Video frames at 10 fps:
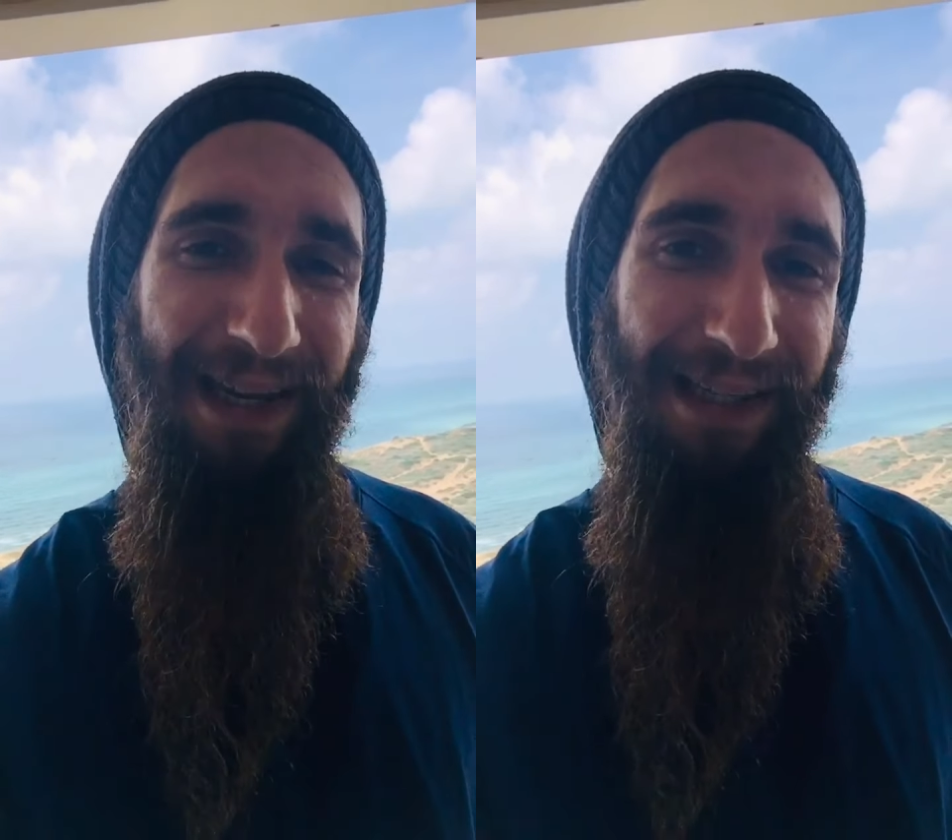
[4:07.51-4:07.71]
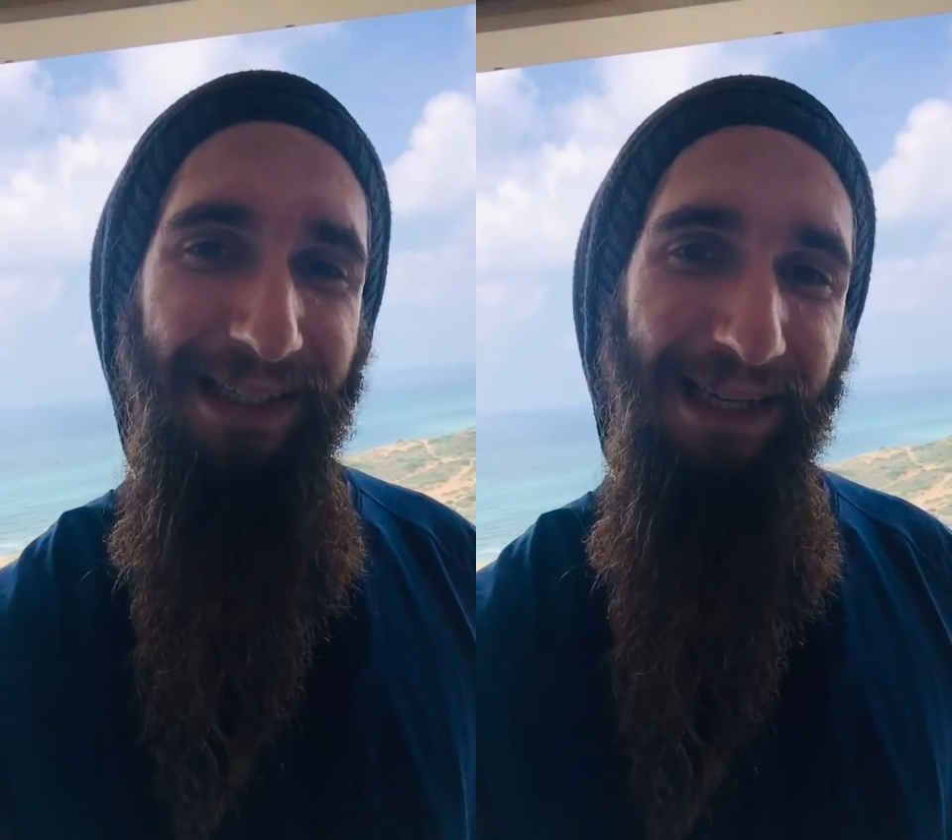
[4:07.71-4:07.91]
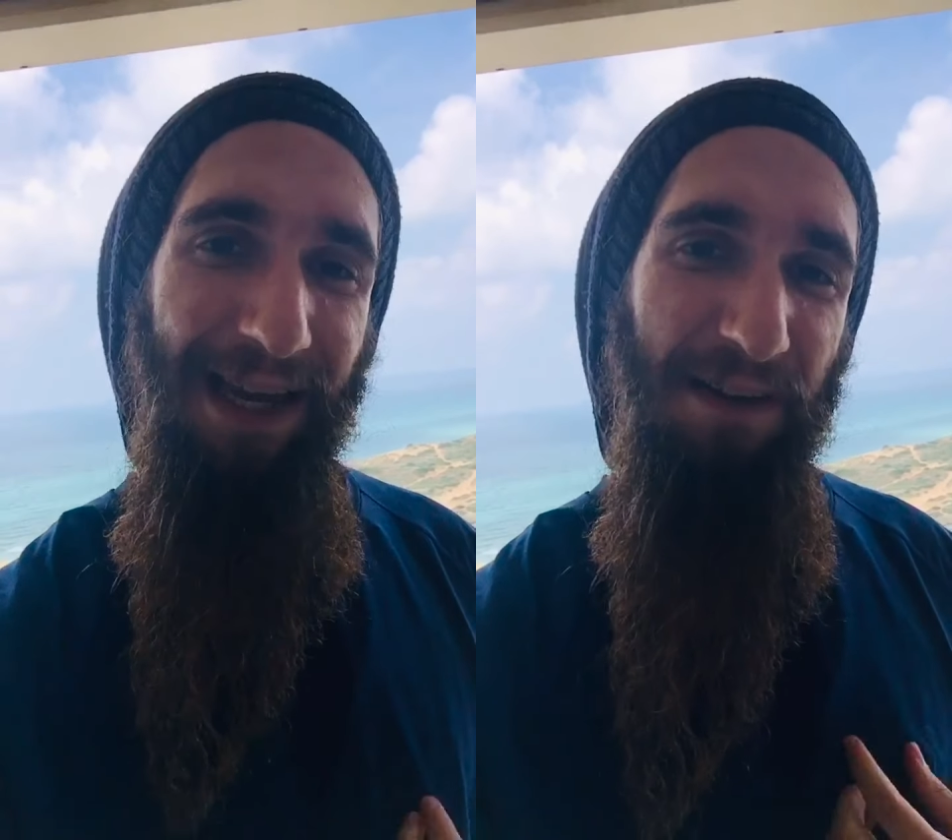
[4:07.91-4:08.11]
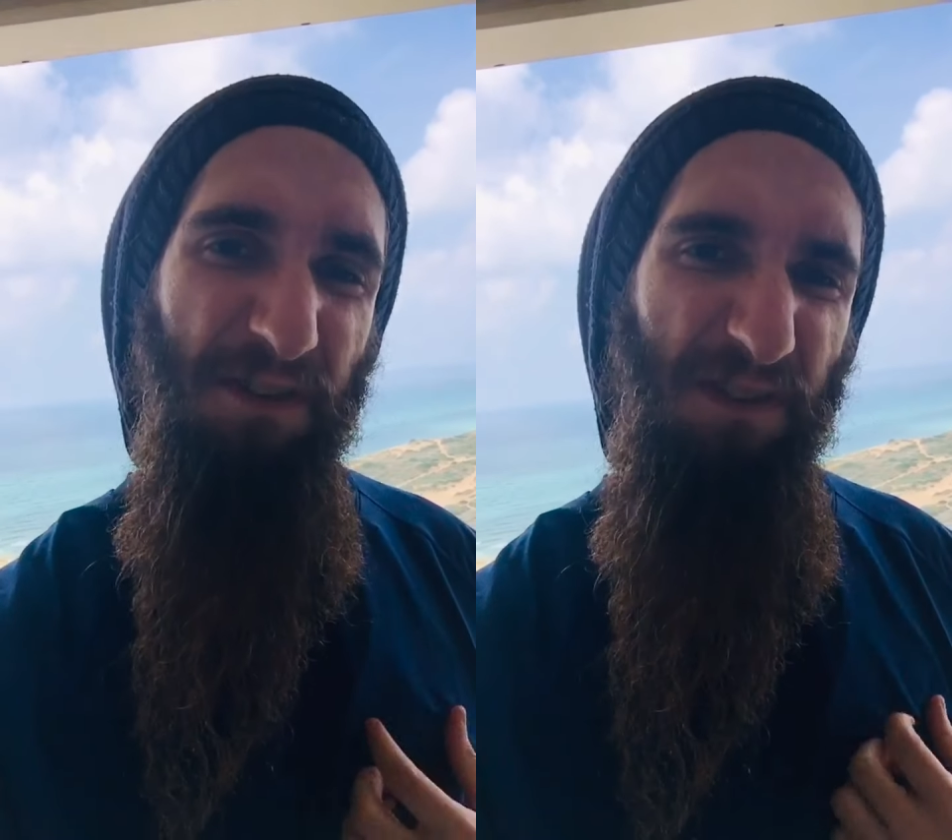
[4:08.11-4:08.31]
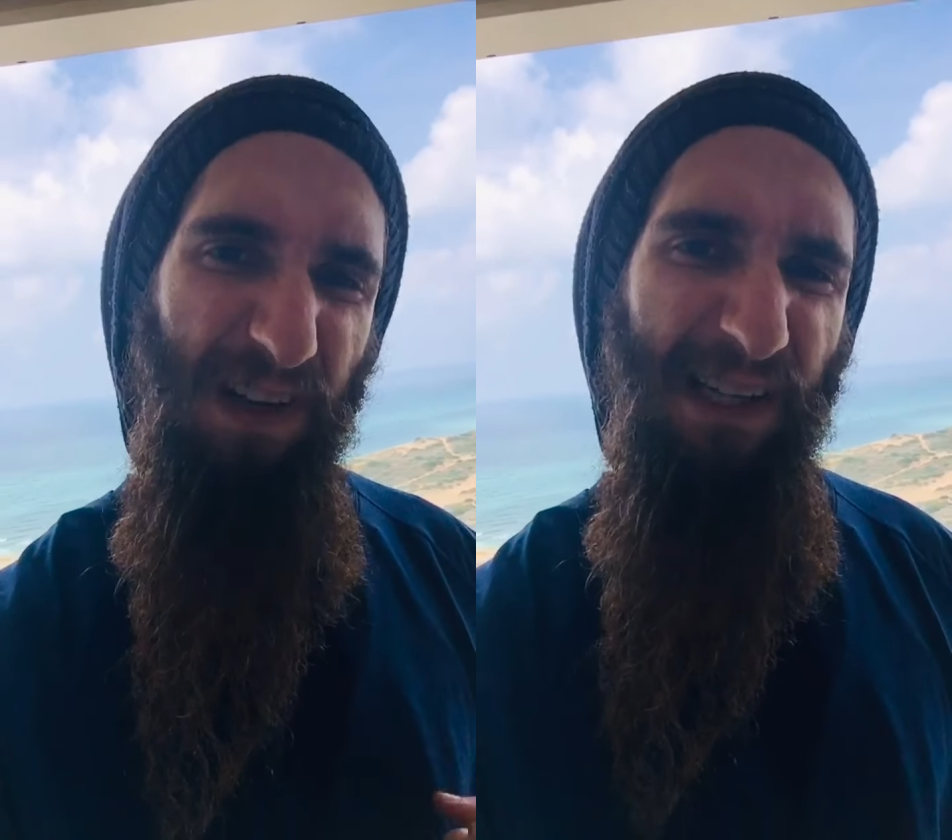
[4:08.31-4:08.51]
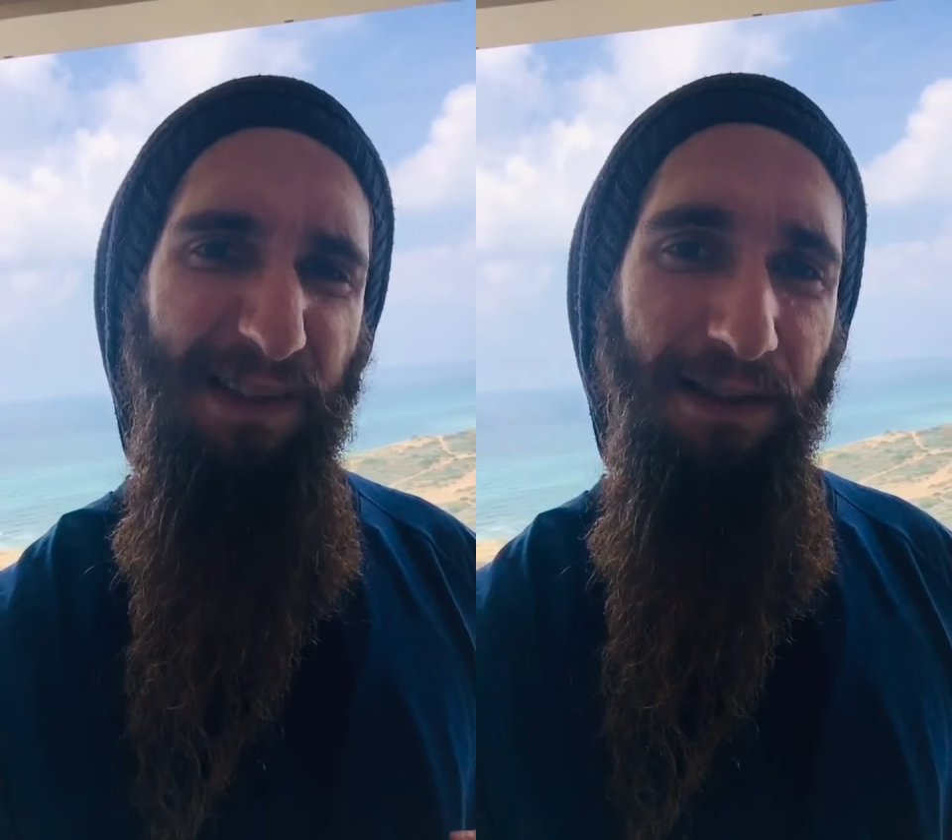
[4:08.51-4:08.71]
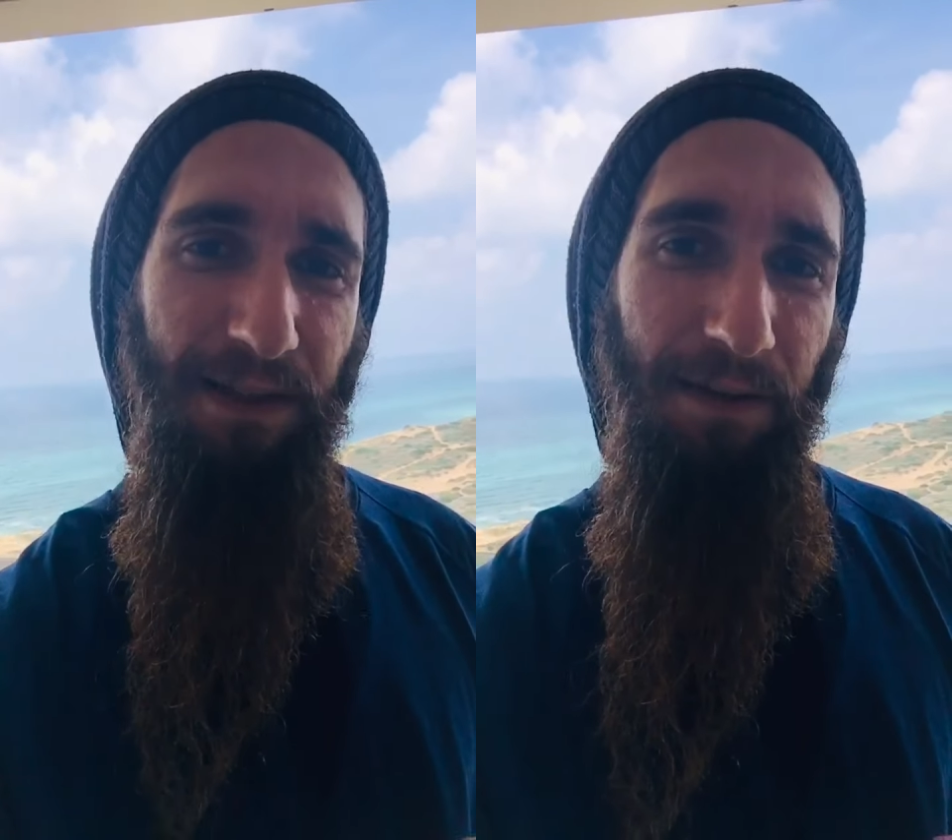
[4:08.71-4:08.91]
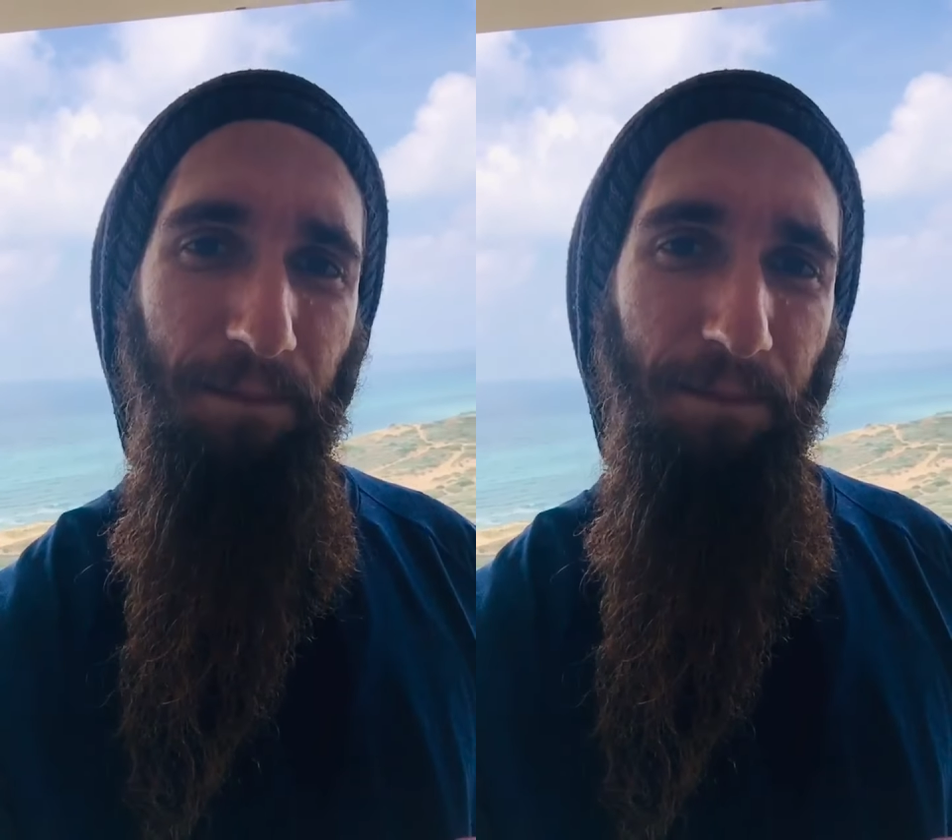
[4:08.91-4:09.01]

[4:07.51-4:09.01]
he had afflicted